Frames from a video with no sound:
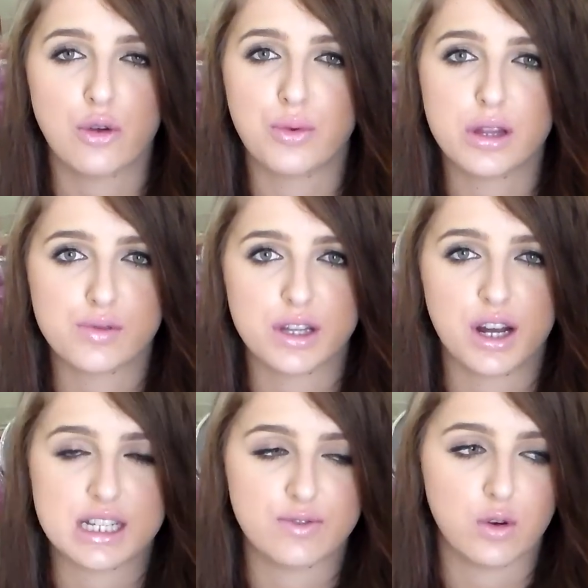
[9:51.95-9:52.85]
Really, really
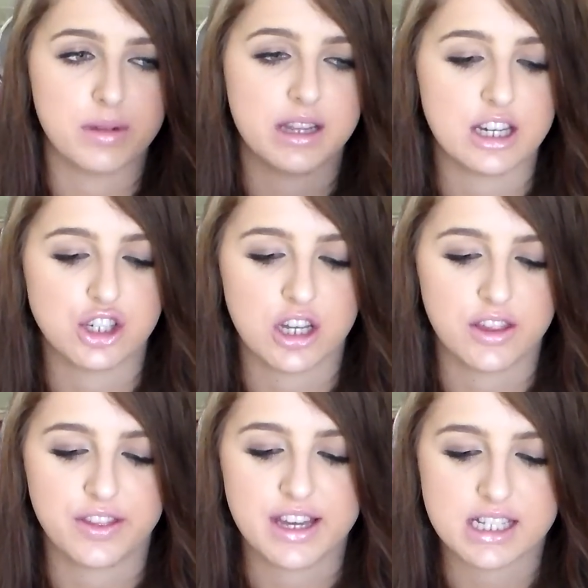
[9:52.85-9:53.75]
nice
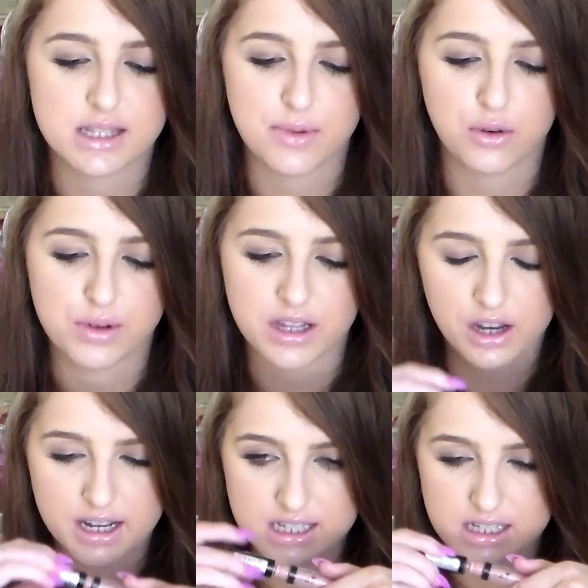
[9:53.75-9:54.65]
formulation. These smell really
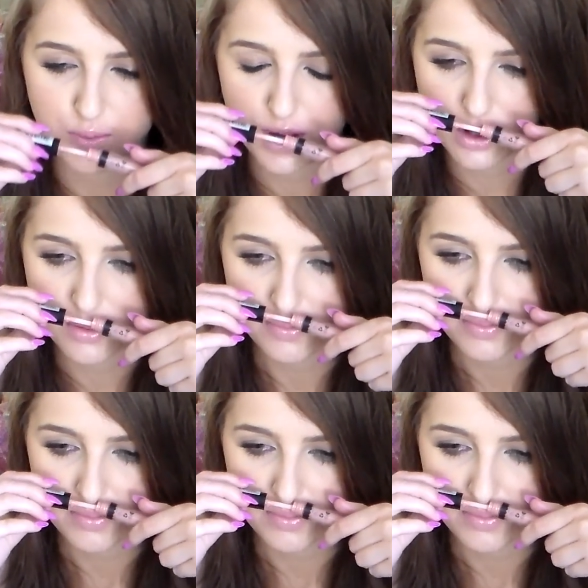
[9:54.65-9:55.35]
nice as well.